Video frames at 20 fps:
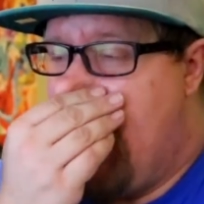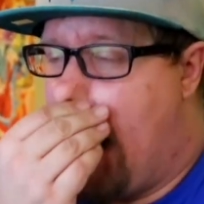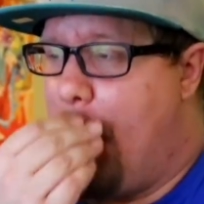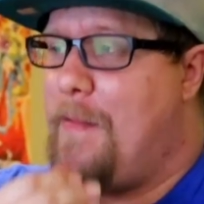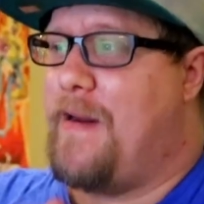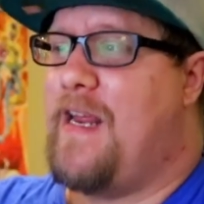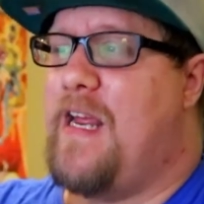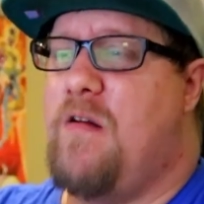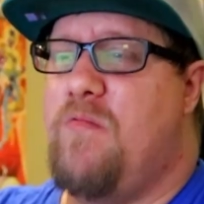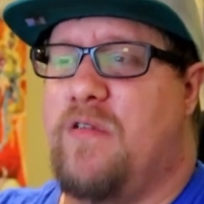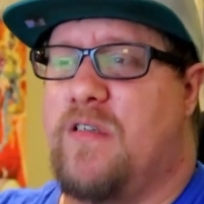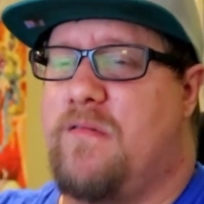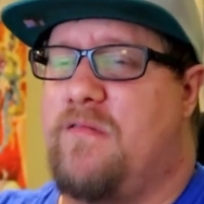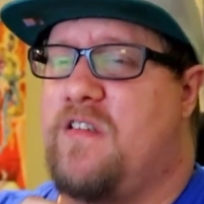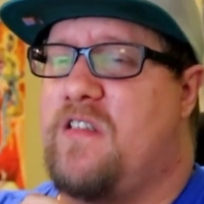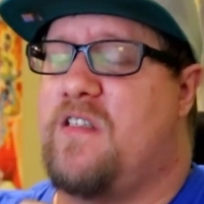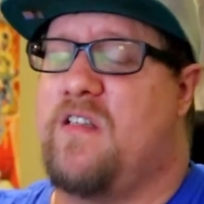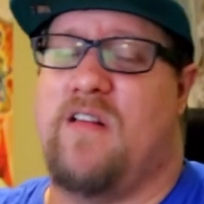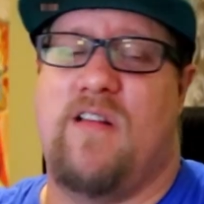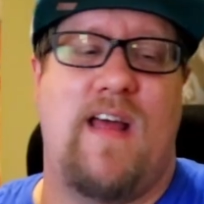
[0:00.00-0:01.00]
I mean, he was
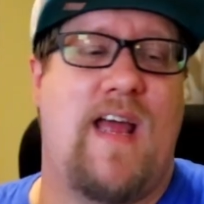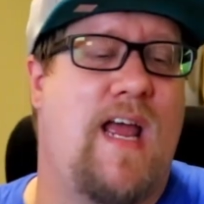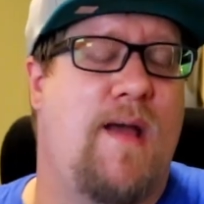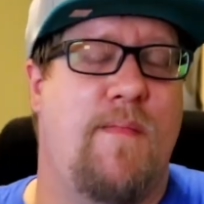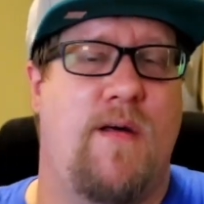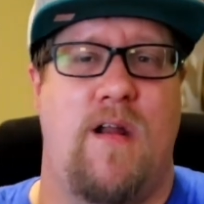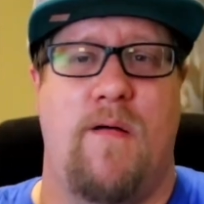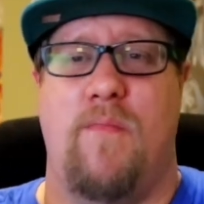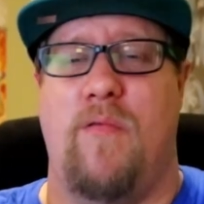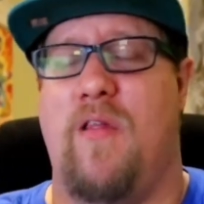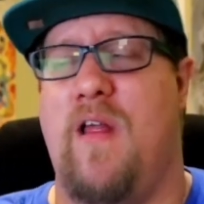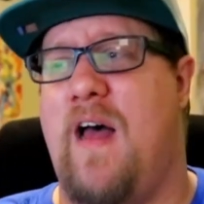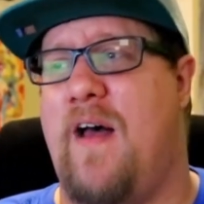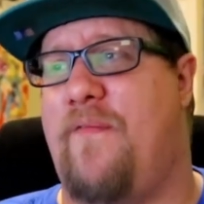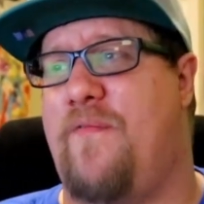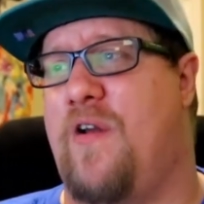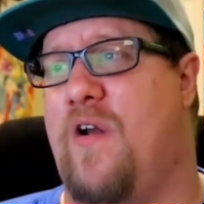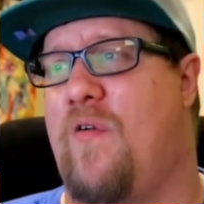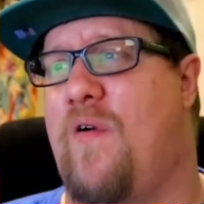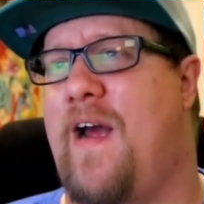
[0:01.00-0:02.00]
slamming him
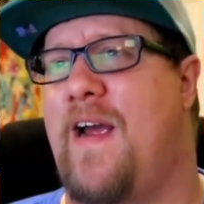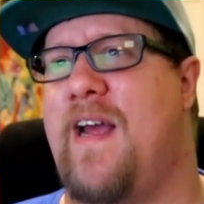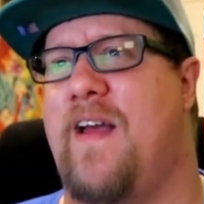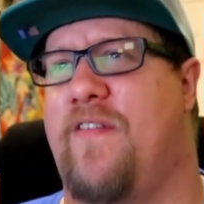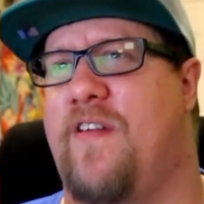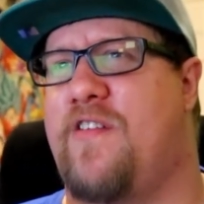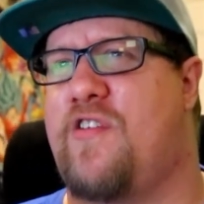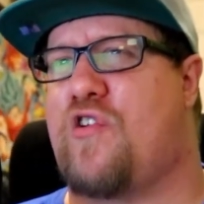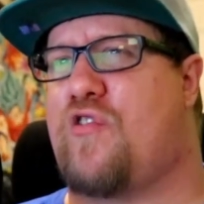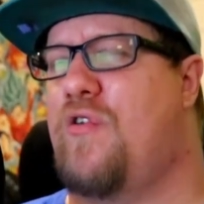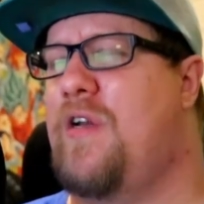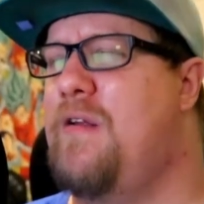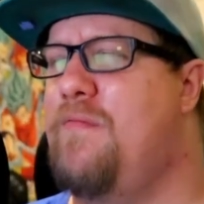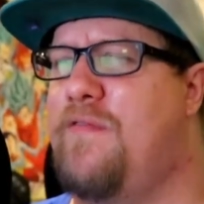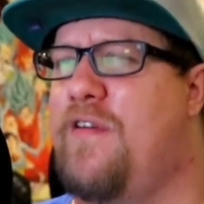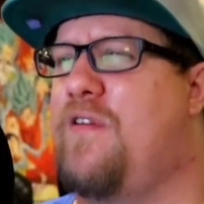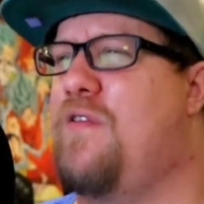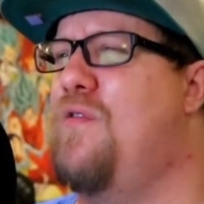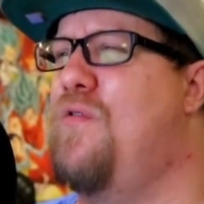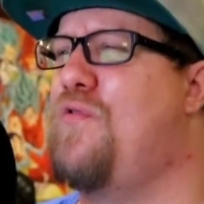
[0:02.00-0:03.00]
left and right, and the screams
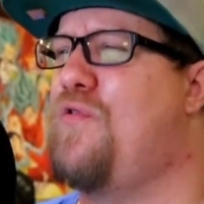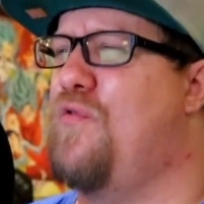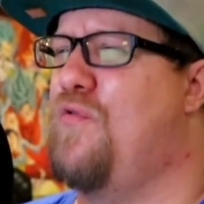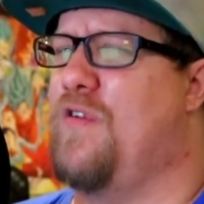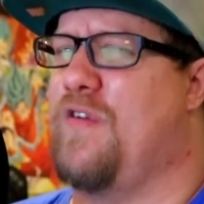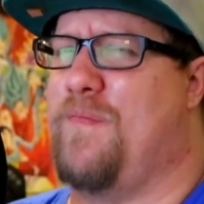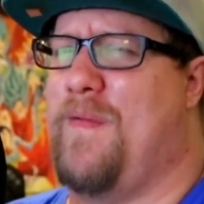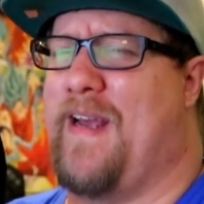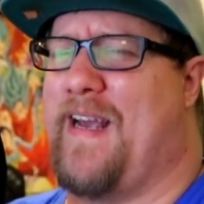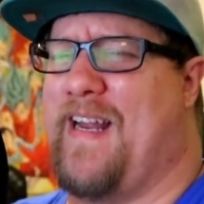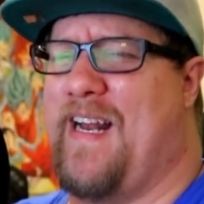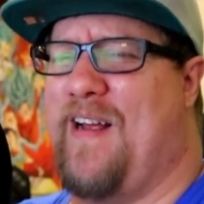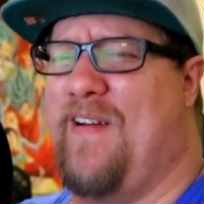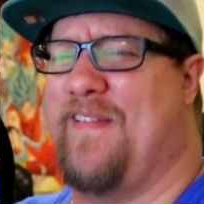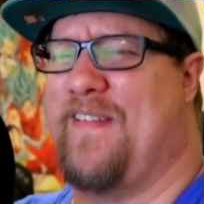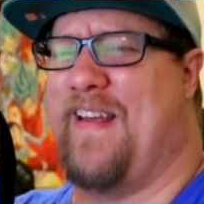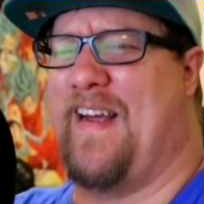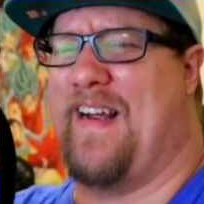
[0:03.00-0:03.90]
that Goku was making, I was